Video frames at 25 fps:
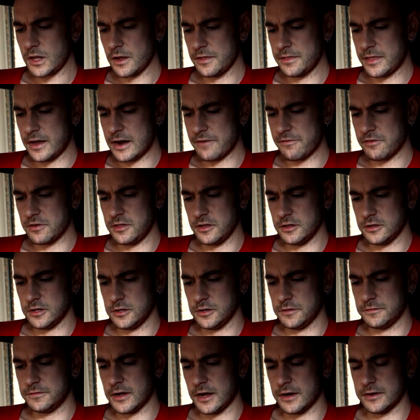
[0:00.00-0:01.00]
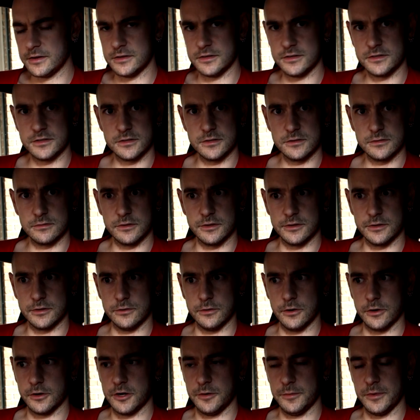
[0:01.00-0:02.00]
that everything that you've done is
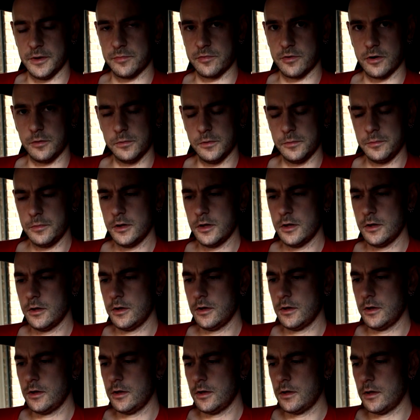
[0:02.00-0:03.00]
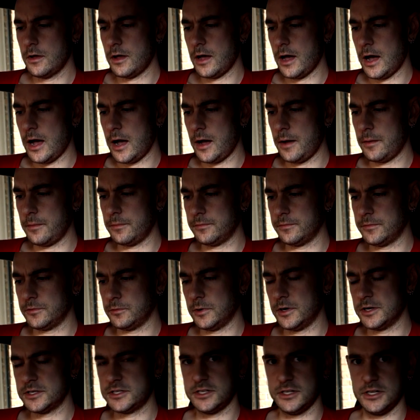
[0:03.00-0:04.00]
not going to be a problem. The
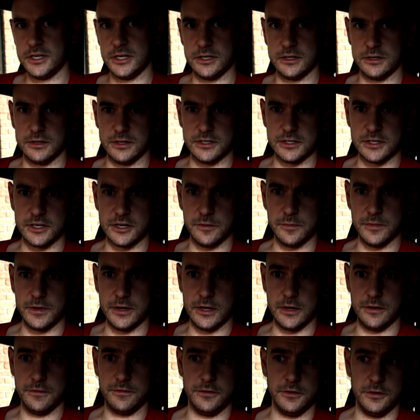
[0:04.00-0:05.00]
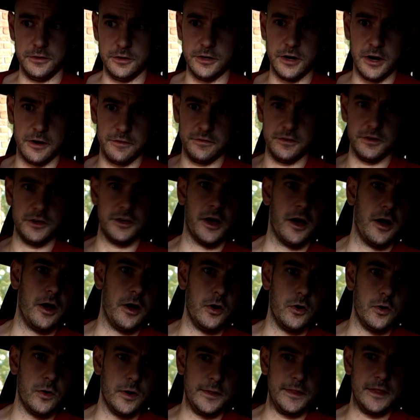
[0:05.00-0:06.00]
worst thing is going to be if you
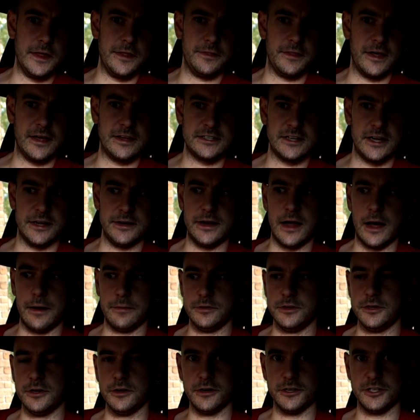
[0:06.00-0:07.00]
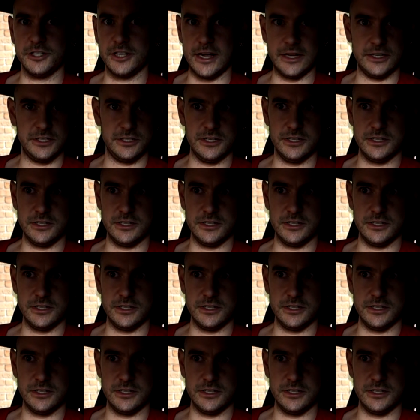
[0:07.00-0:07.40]
go and then they say, no, you got to change